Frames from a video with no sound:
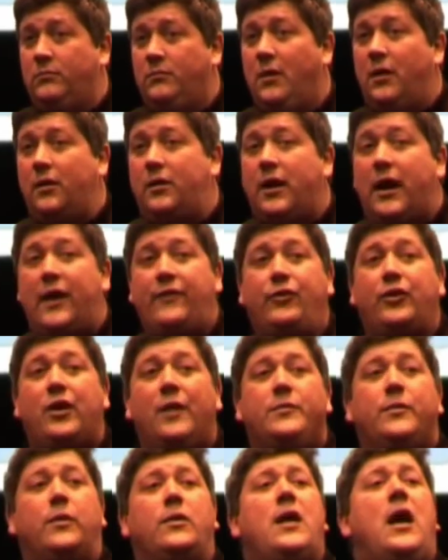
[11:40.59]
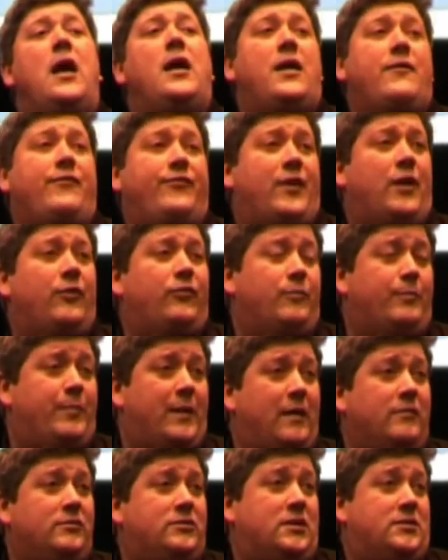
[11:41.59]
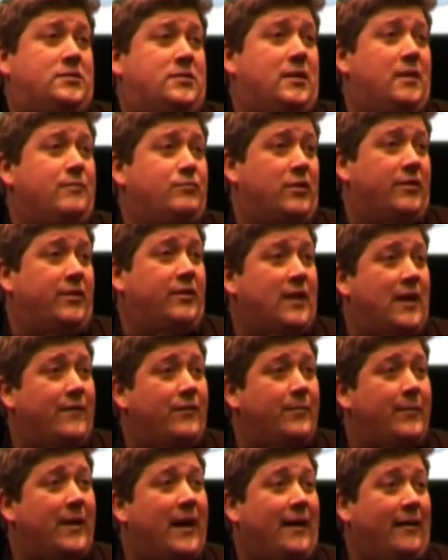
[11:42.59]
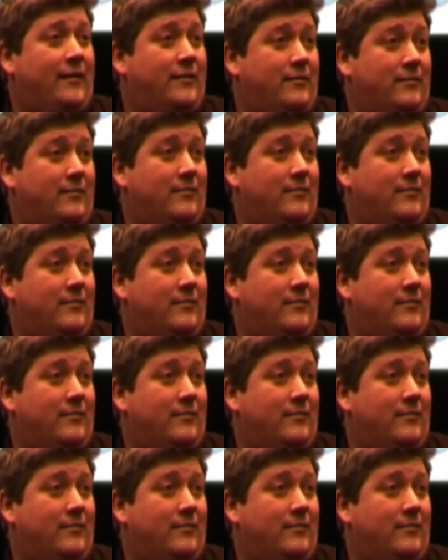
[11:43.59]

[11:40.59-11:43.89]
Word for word: Okay, you come to, oh yeah, I gave £1,000 yesterday, brother, can I have it back?